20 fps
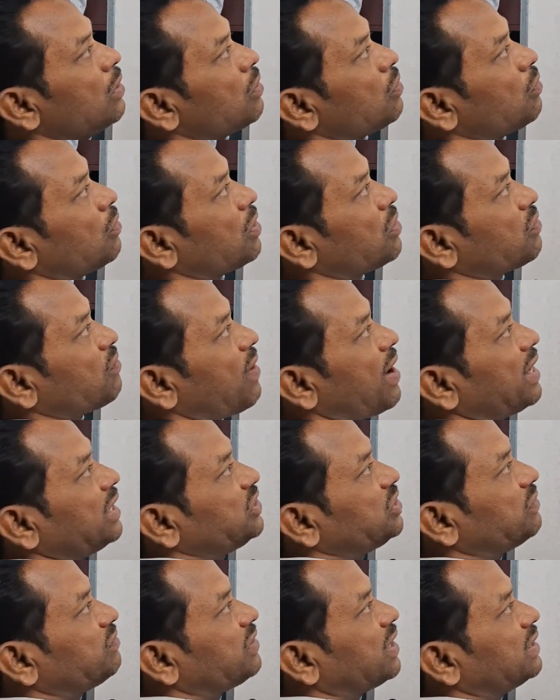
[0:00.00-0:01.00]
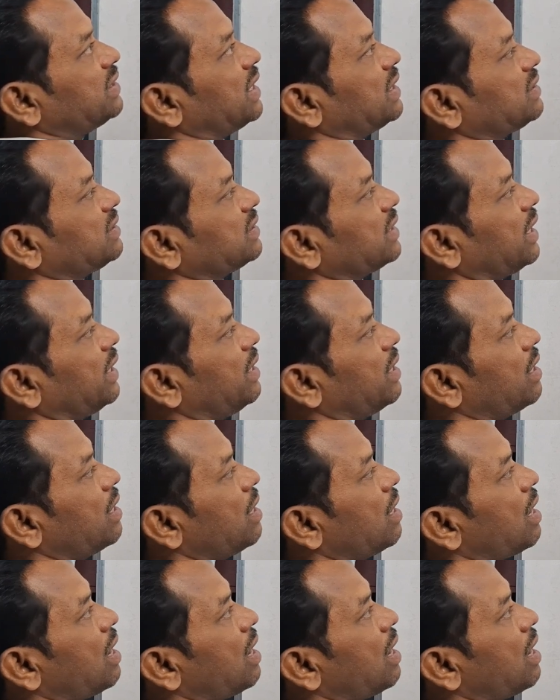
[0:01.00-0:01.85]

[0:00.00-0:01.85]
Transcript: So now square is shifted that side.